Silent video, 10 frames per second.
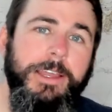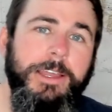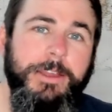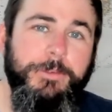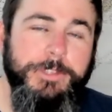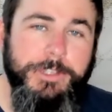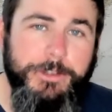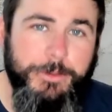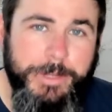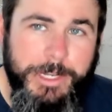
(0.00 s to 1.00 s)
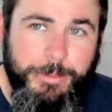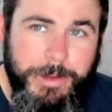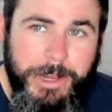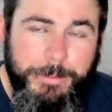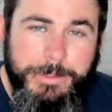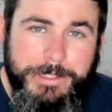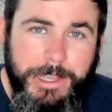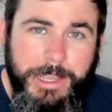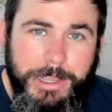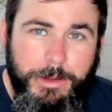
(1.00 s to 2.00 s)
It was a greedy, pompous
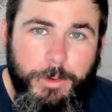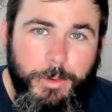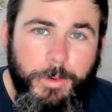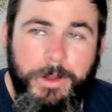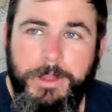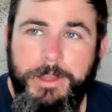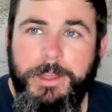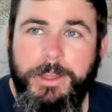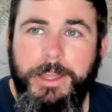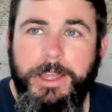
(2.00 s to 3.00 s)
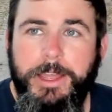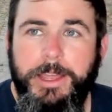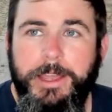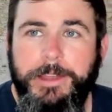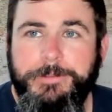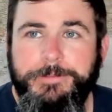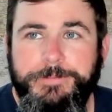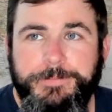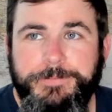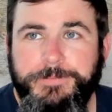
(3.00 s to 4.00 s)
a-hole, and
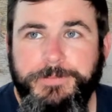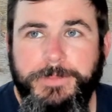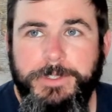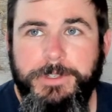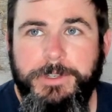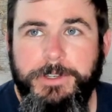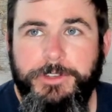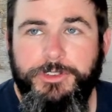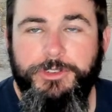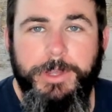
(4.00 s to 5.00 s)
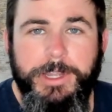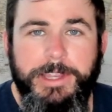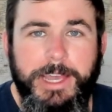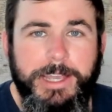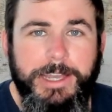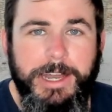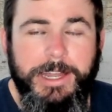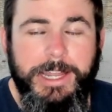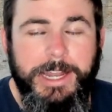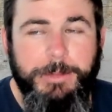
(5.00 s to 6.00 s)
tricked that guy.
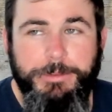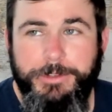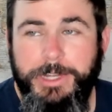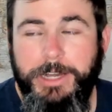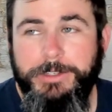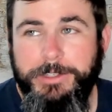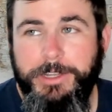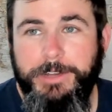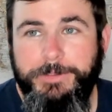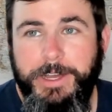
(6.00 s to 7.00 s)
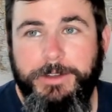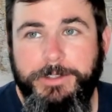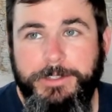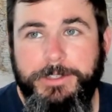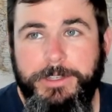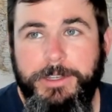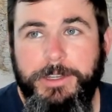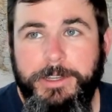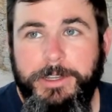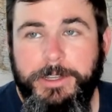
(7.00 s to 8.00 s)
That episode, that was a tough. That was
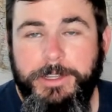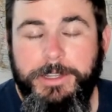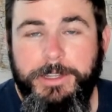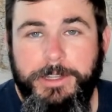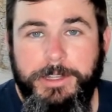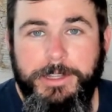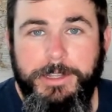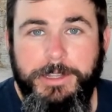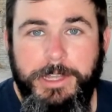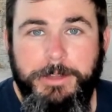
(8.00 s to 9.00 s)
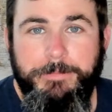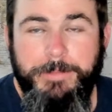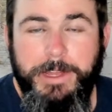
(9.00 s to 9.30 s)
that